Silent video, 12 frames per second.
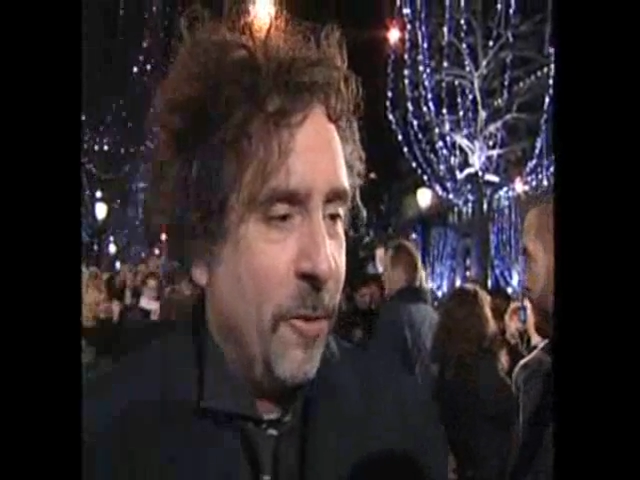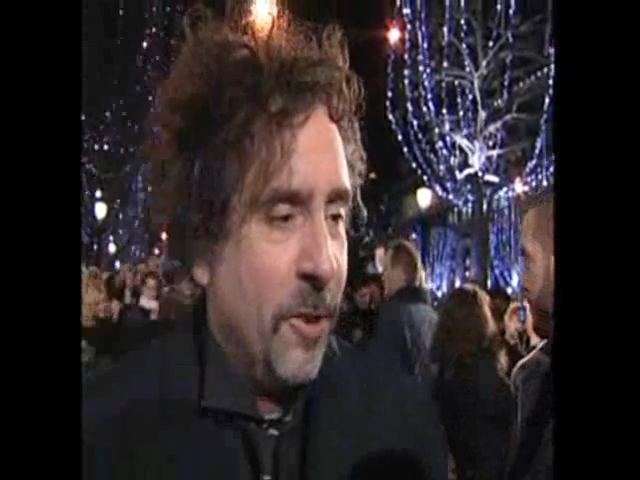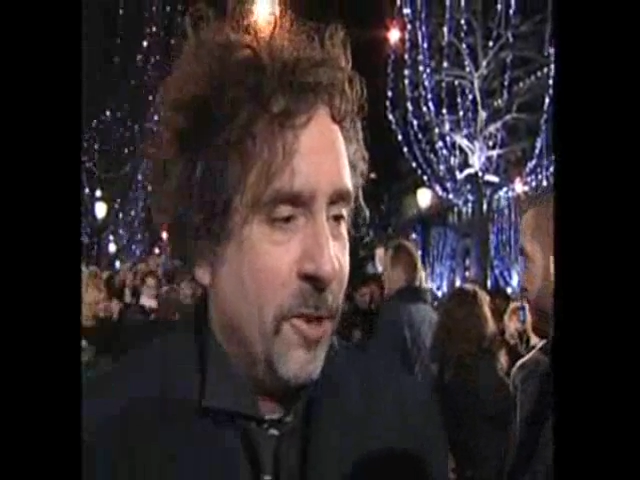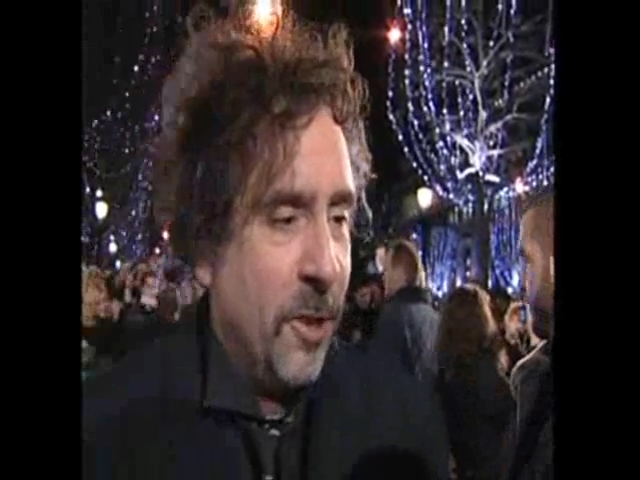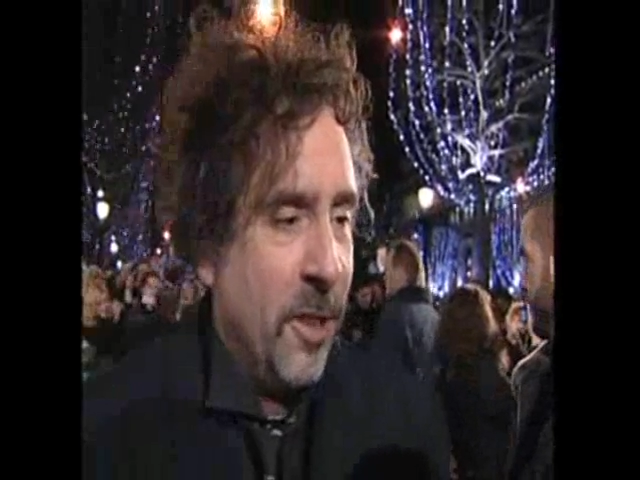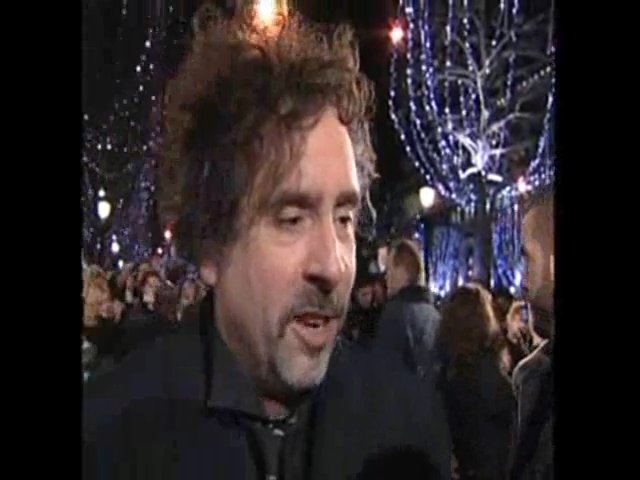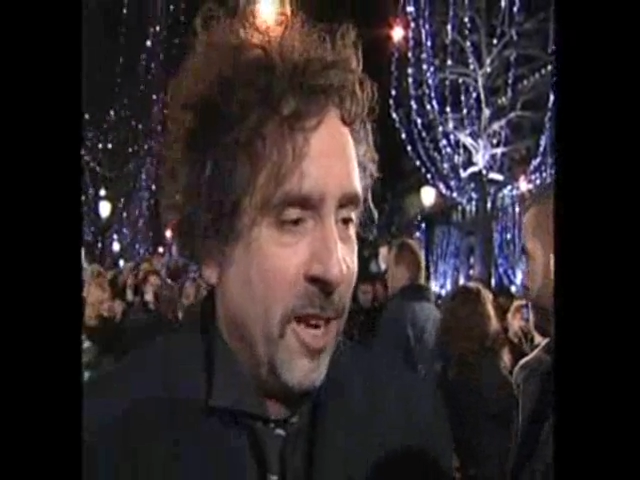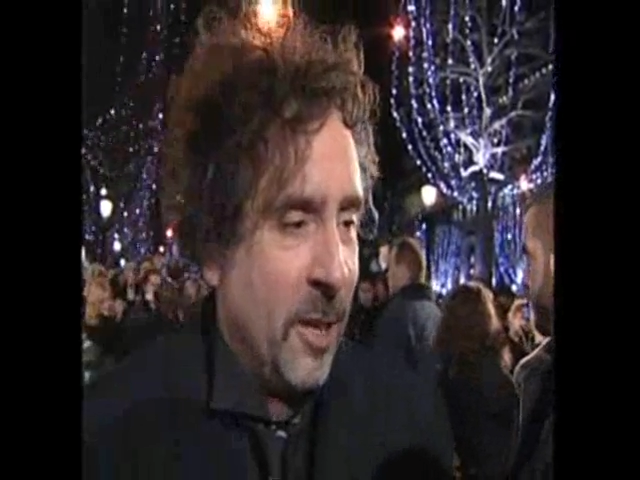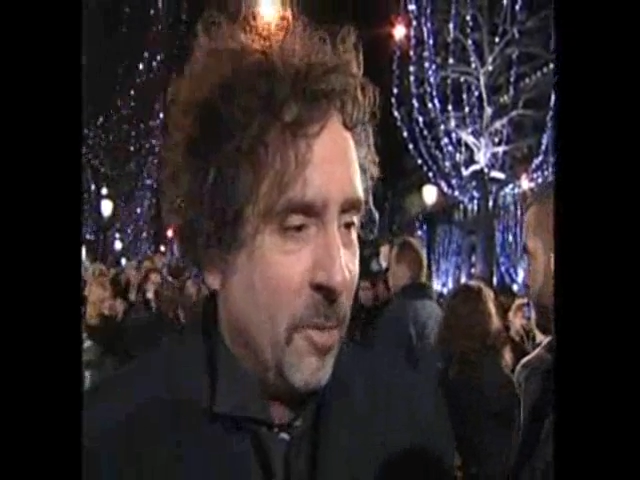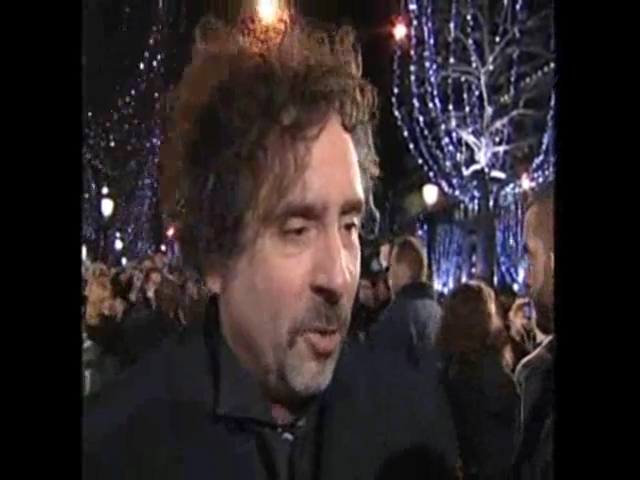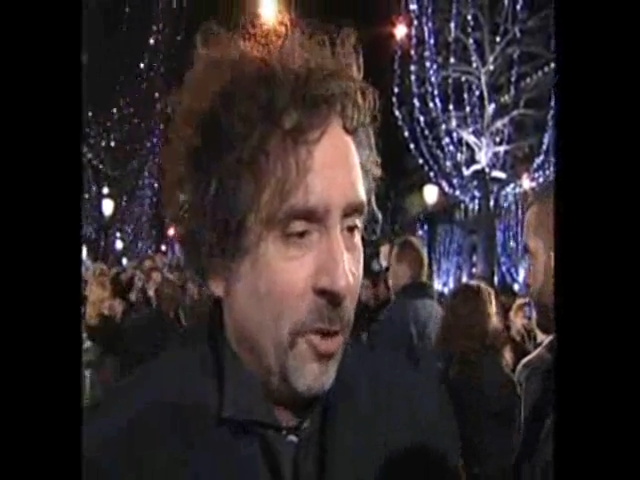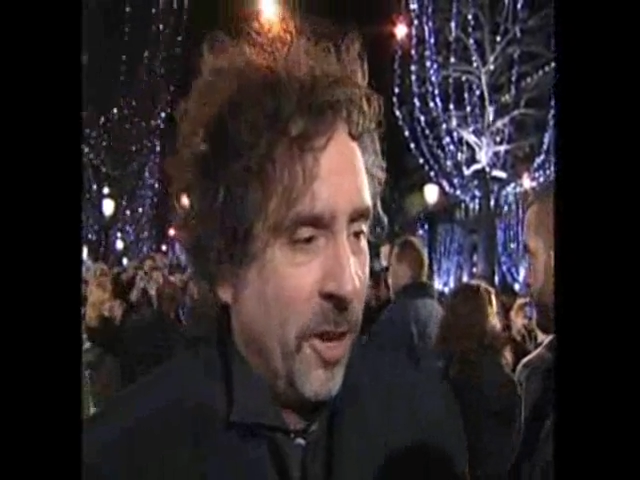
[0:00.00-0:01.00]
of it until the
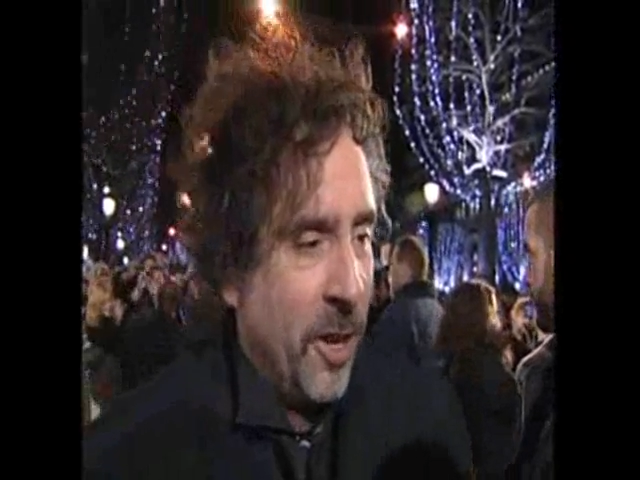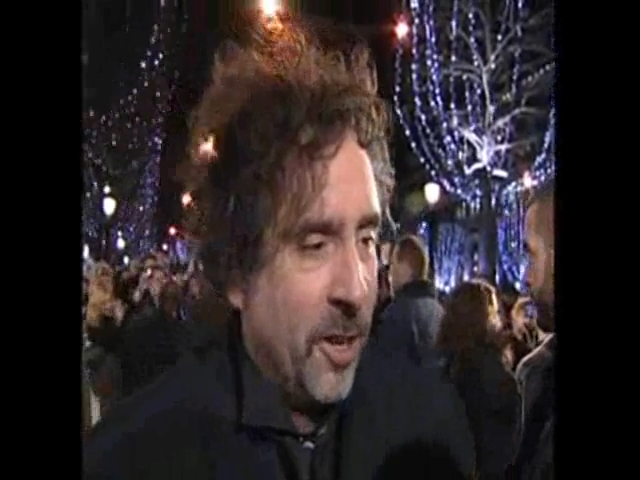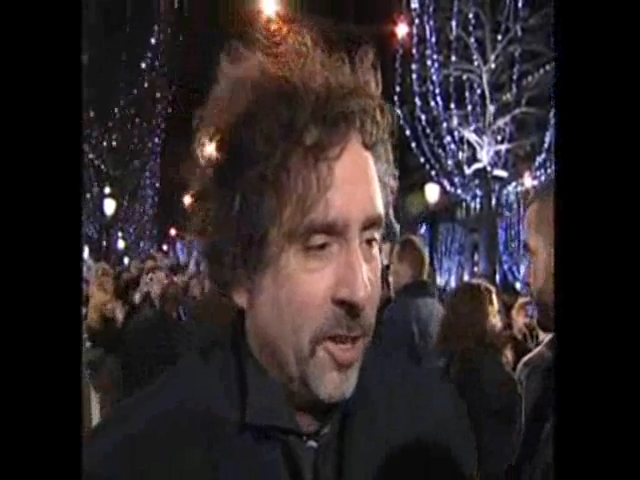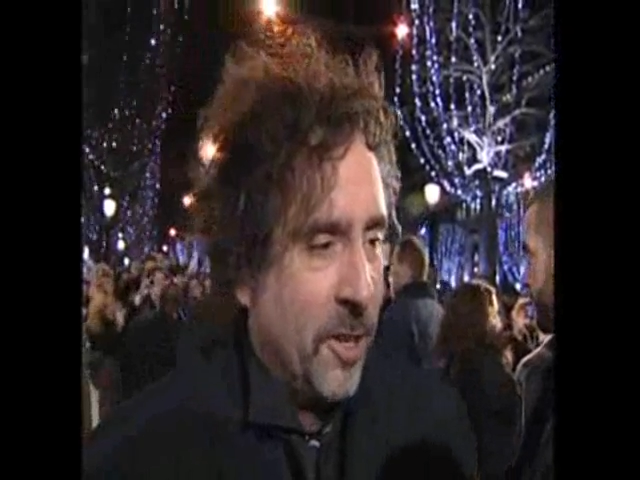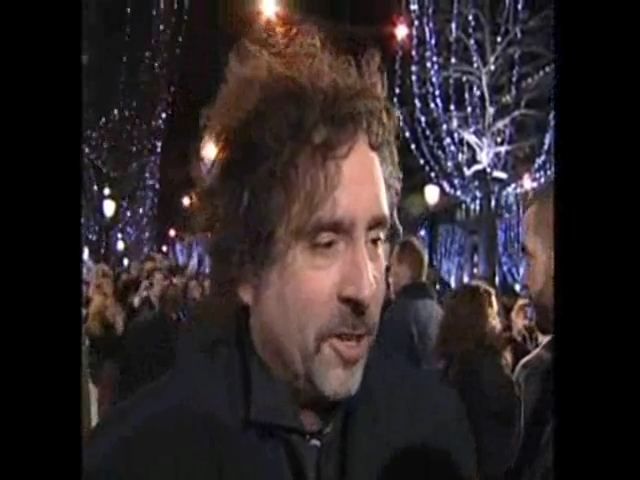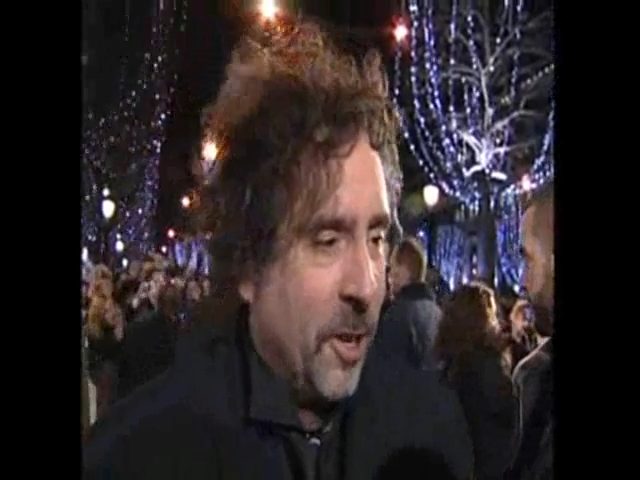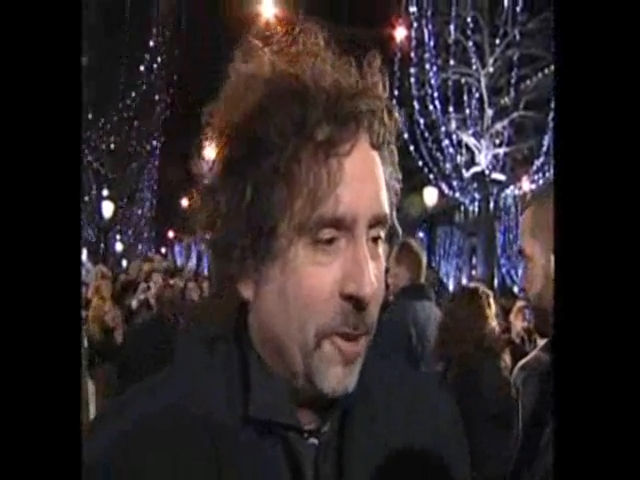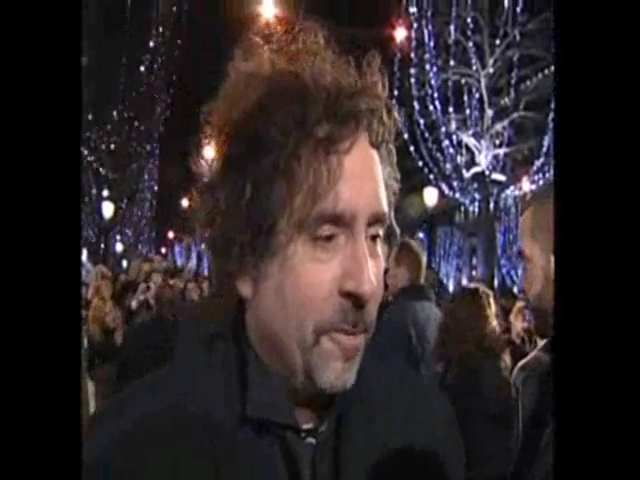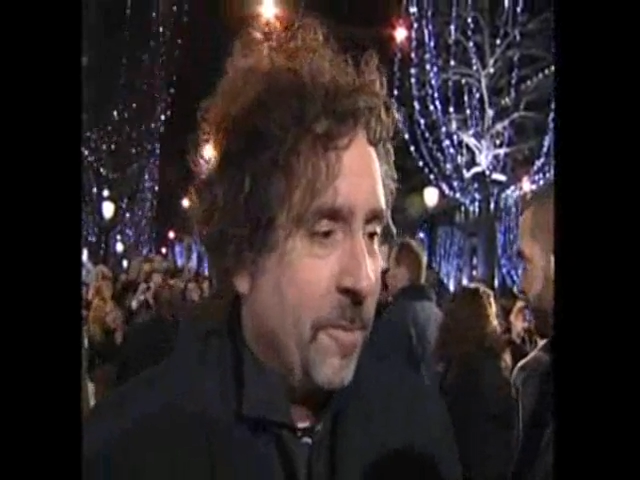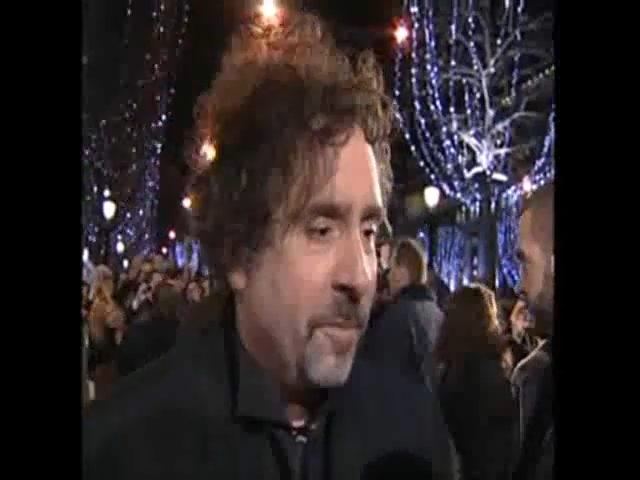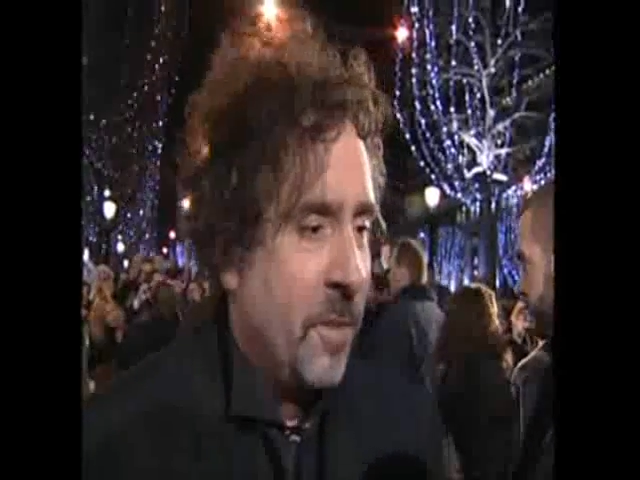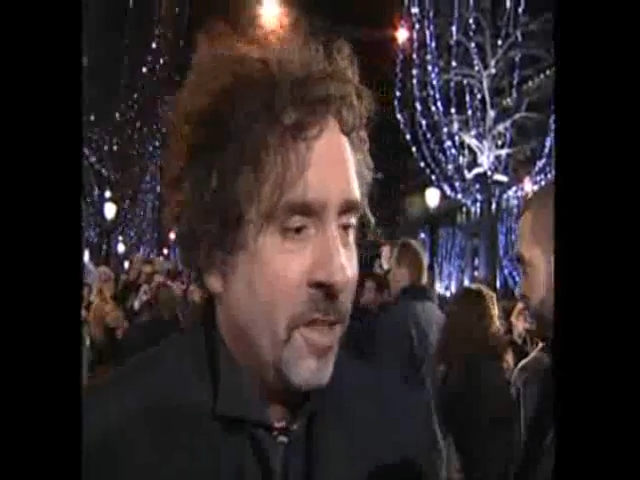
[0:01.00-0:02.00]
next morning. So.
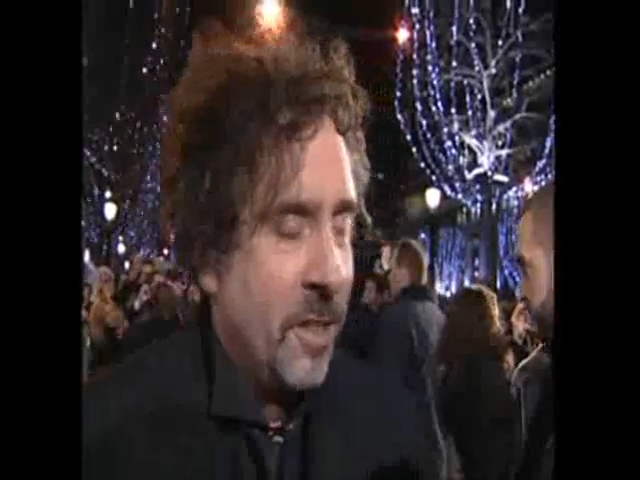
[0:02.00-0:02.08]
And